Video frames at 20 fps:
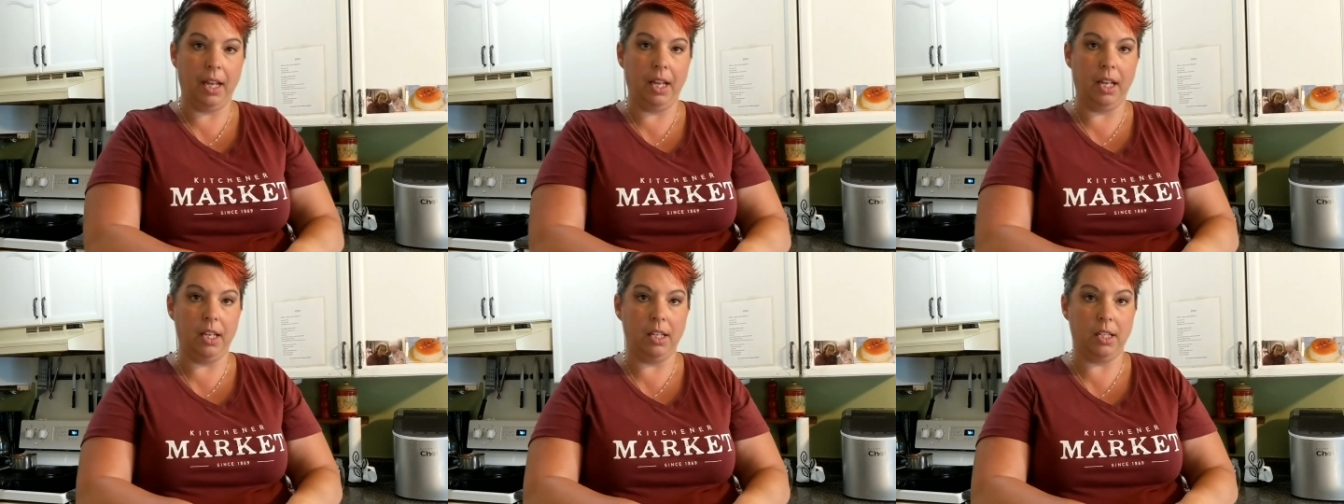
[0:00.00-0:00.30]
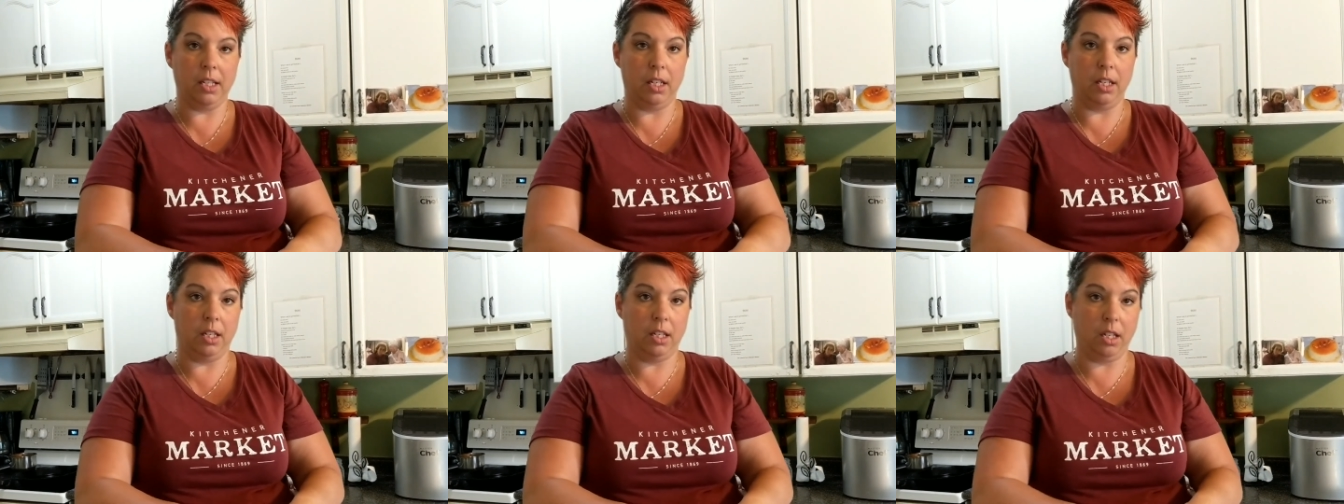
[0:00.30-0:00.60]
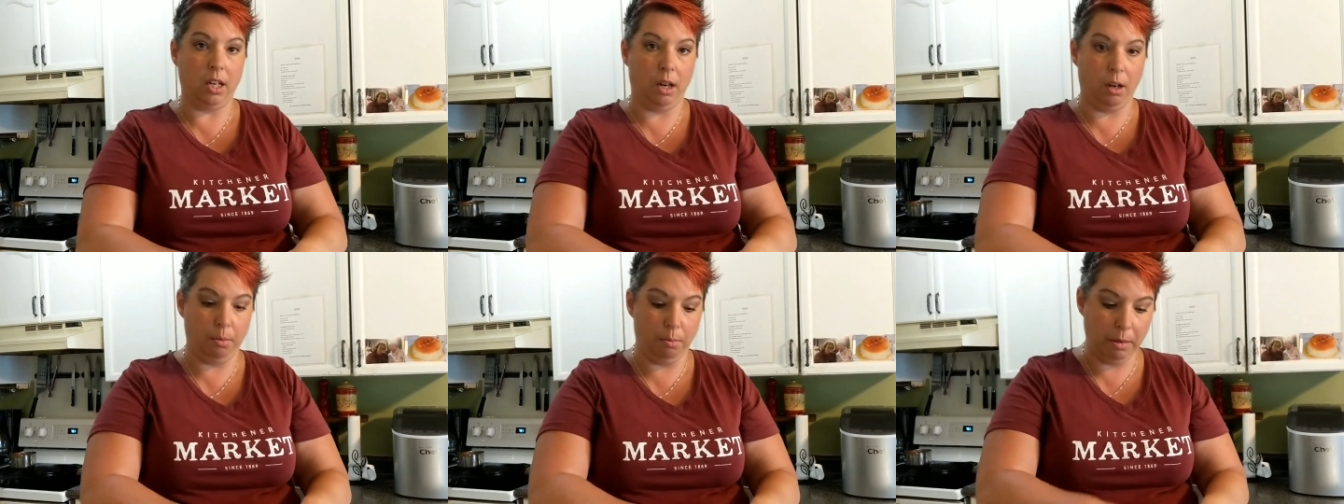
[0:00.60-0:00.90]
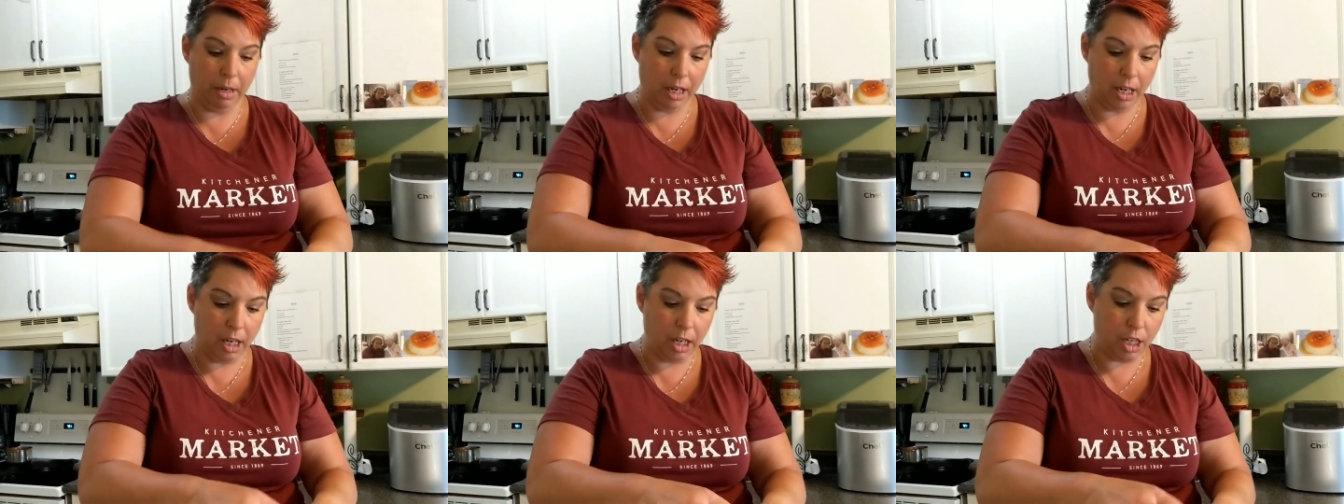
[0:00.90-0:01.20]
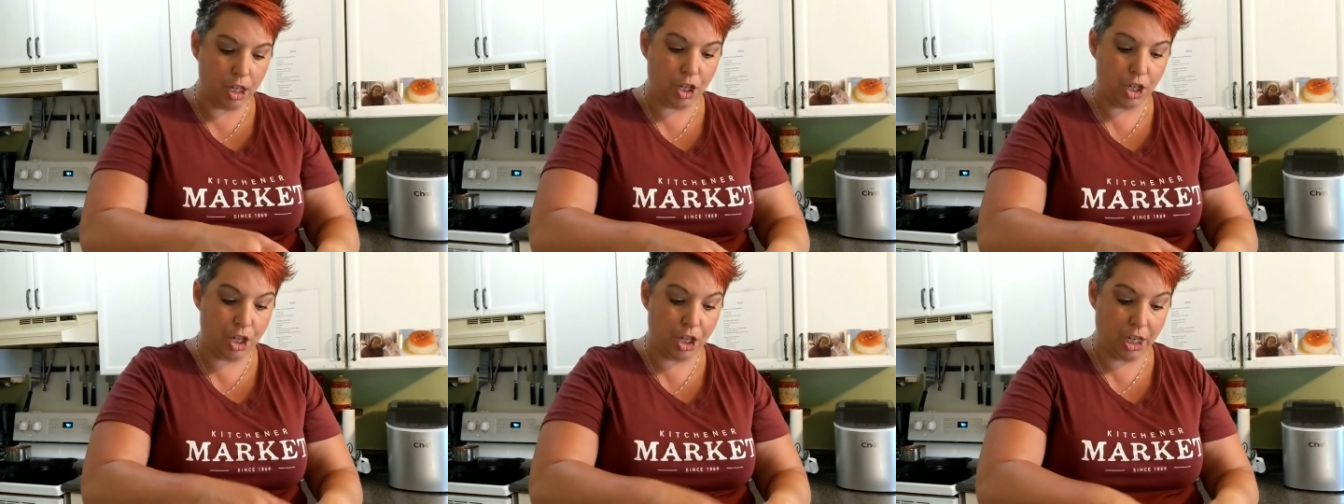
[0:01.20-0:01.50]
is some
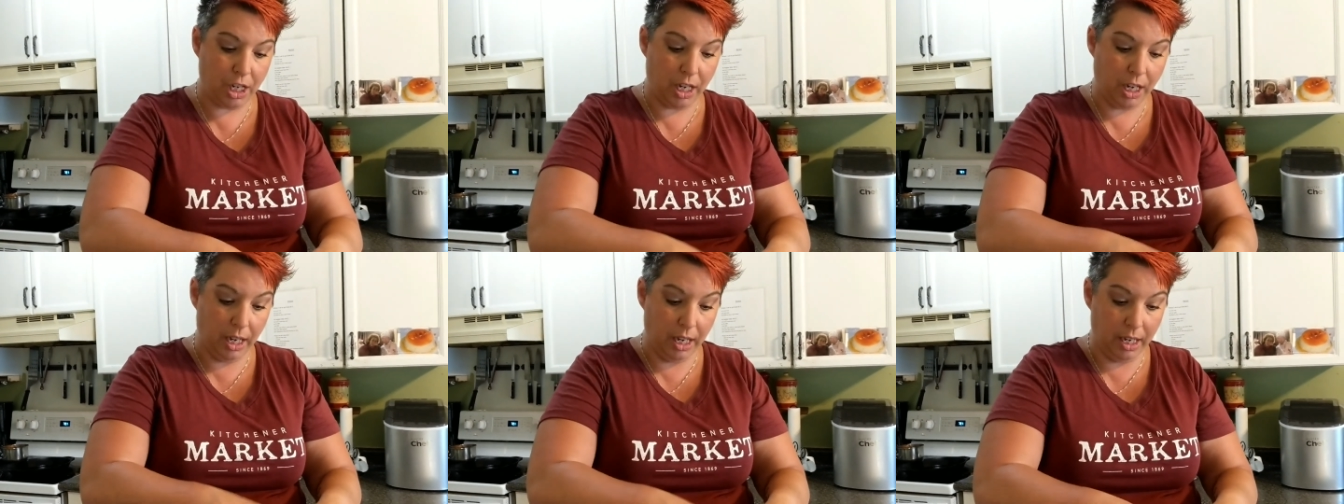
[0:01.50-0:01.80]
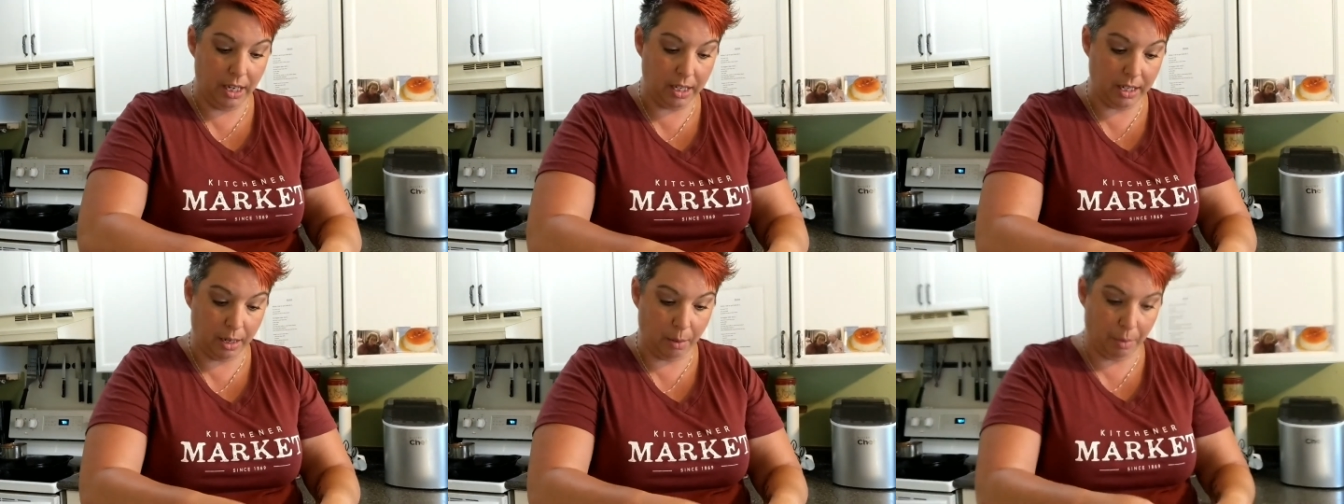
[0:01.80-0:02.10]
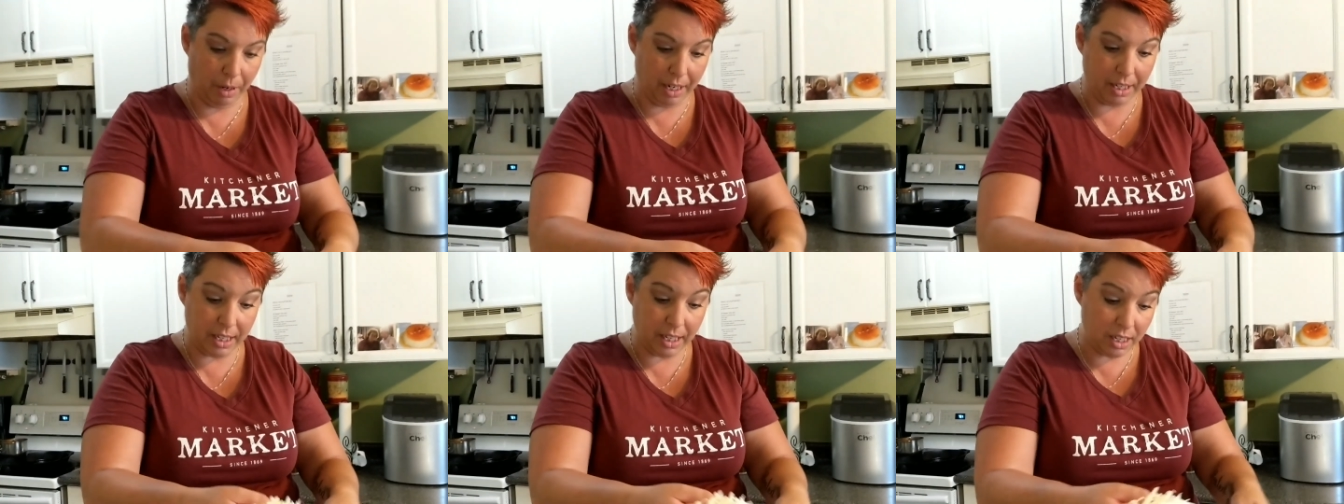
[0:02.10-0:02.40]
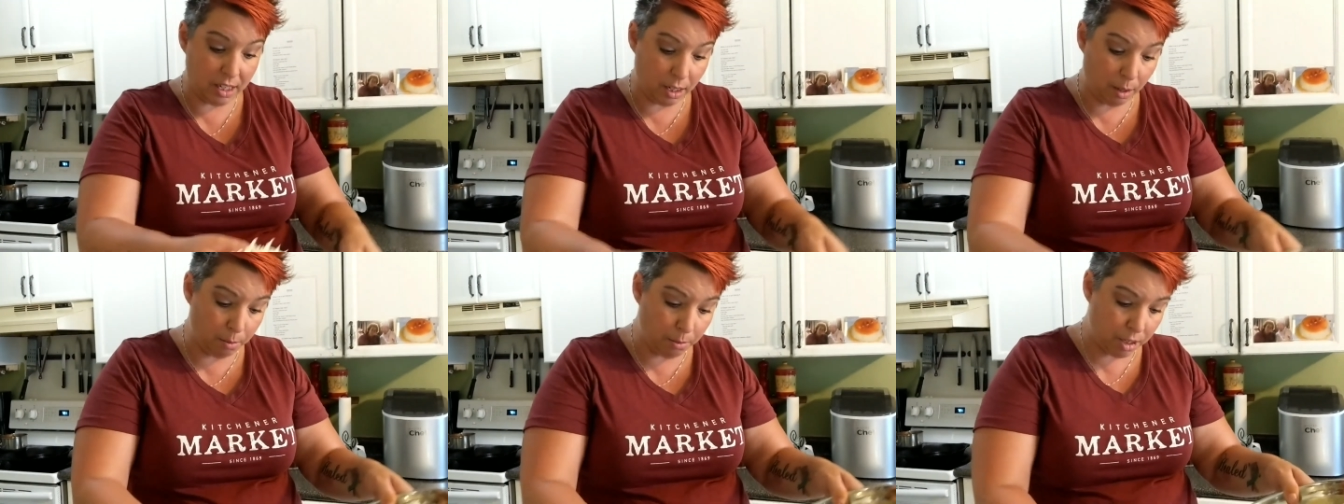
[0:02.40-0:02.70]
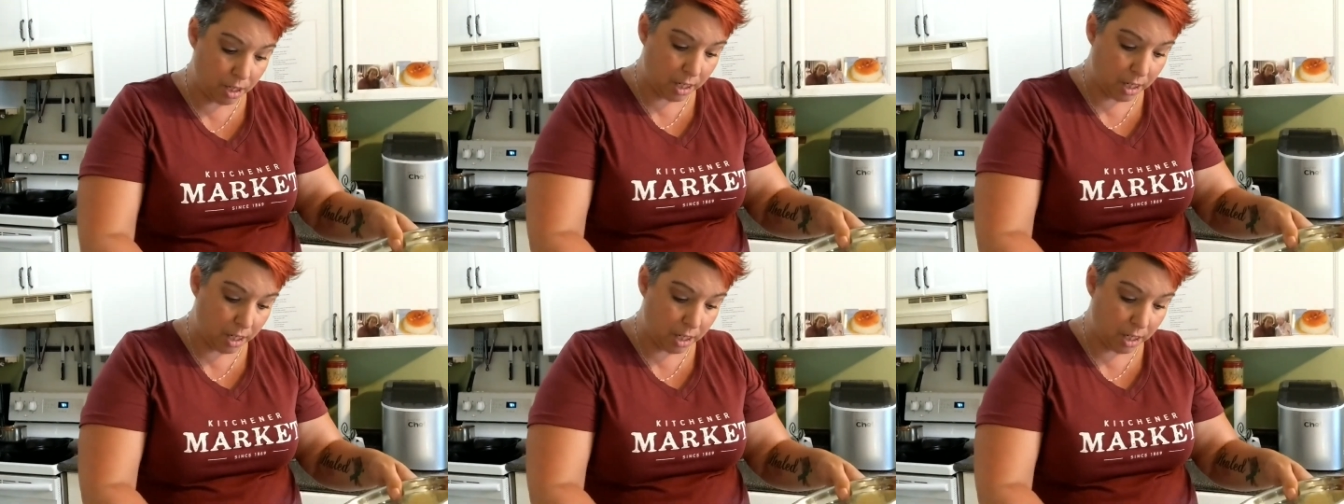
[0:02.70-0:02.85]
cheese. And when I say some